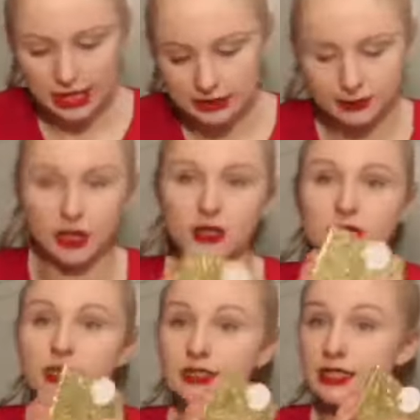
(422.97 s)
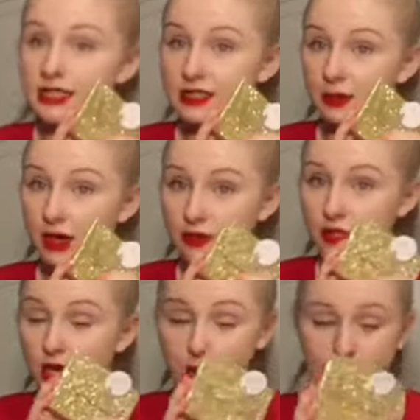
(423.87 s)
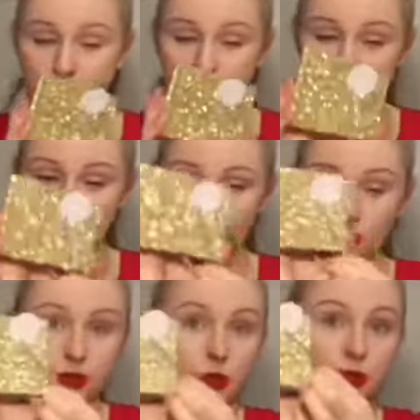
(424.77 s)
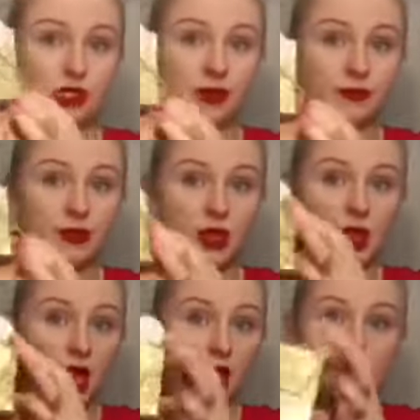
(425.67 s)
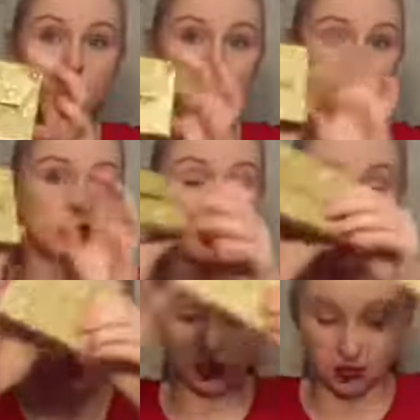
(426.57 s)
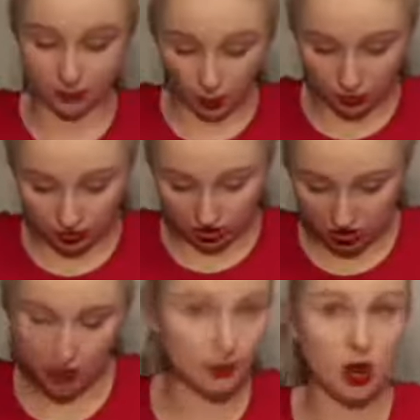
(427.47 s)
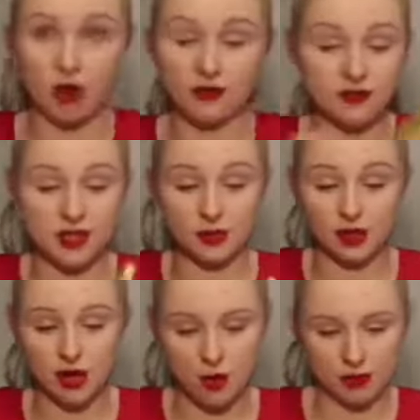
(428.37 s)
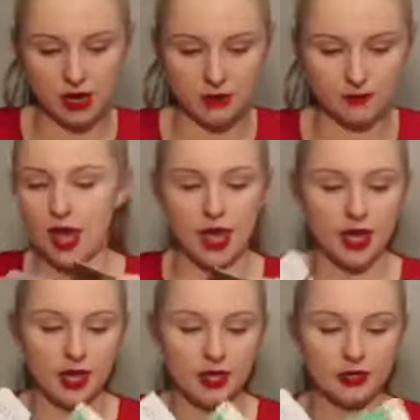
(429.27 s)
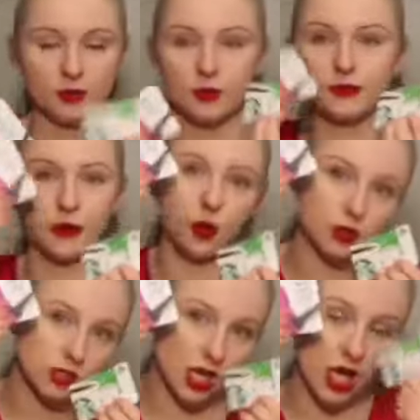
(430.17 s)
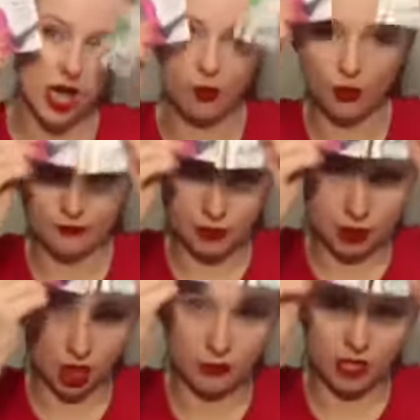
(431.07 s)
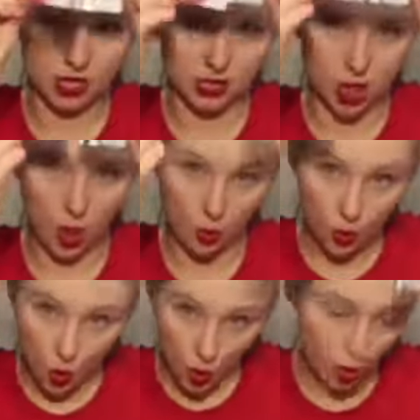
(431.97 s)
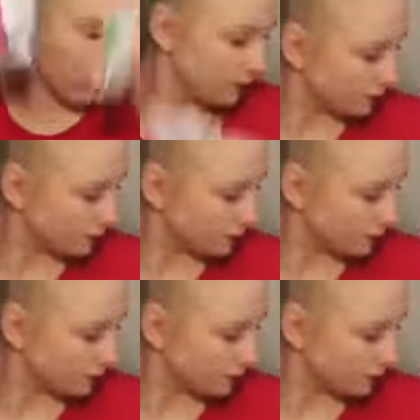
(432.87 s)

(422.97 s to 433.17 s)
Last but not least, this is what I was talking about with the sparkles. You see, I don't know if you can see that, all the sparkles just coming off of it when I open it. And one for Ulta and one for Starbucks. Woo!